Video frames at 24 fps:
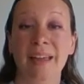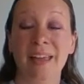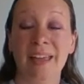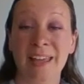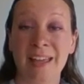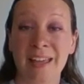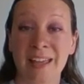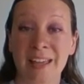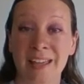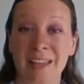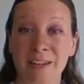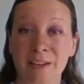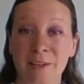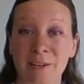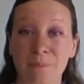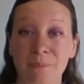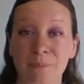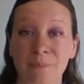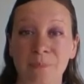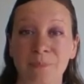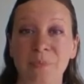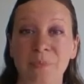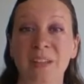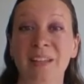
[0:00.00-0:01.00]
And
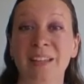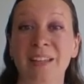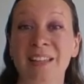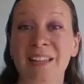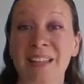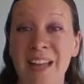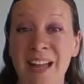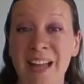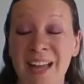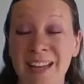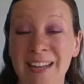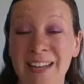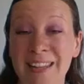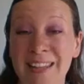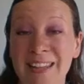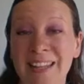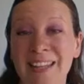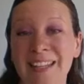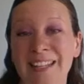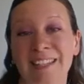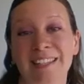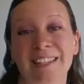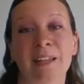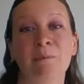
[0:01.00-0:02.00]
God
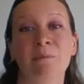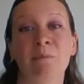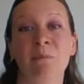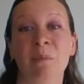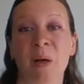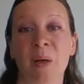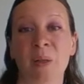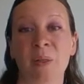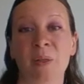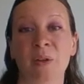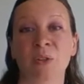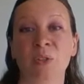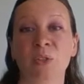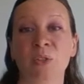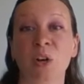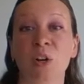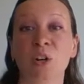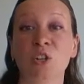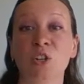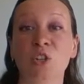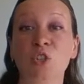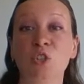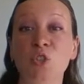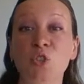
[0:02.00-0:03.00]
thinks that mothers
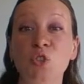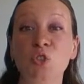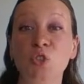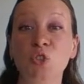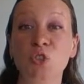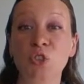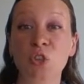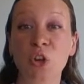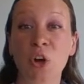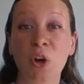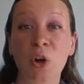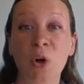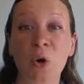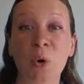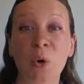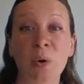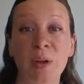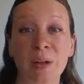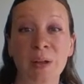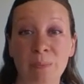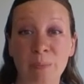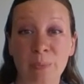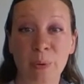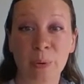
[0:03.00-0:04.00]
are so
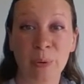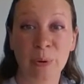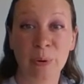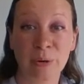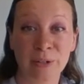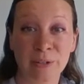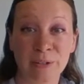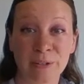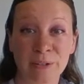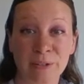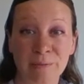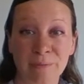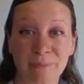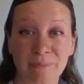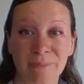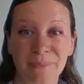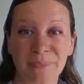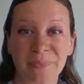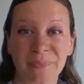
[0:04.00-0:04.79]
important.